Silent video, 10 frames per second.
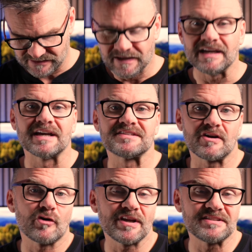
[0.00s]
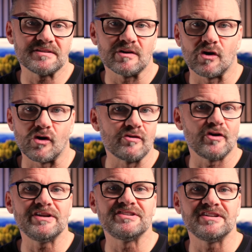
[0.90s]
It has horizon
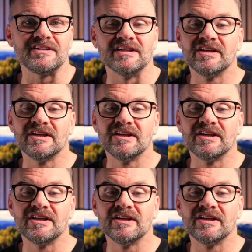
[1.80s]
balancing.